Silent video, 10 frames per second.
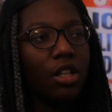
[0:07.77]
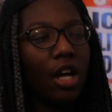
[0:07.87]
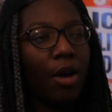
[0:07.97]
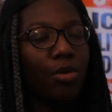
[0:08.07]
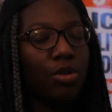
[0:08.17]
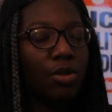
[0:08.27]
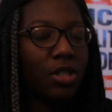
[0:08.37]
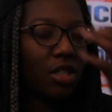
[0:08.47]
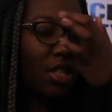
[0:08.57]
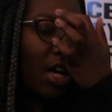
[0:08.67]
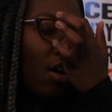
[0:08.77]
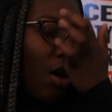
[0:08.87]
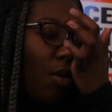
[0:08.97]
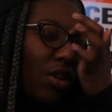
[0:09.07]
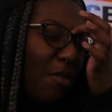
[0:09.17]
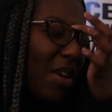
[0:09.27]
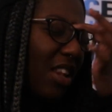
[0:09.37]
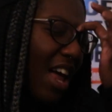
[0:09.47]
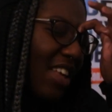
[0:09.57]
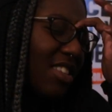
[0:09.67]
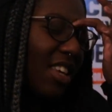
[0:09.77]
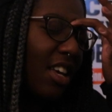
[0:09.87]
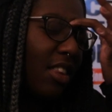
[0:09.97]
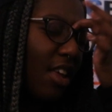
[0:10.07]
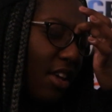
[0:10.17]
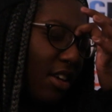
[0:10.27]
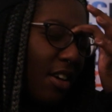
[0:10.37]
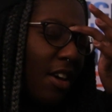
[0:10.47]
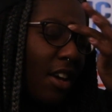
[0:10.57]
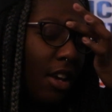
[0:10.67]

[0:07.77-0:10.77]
I was always just like, oh, I want to be light skinned. Like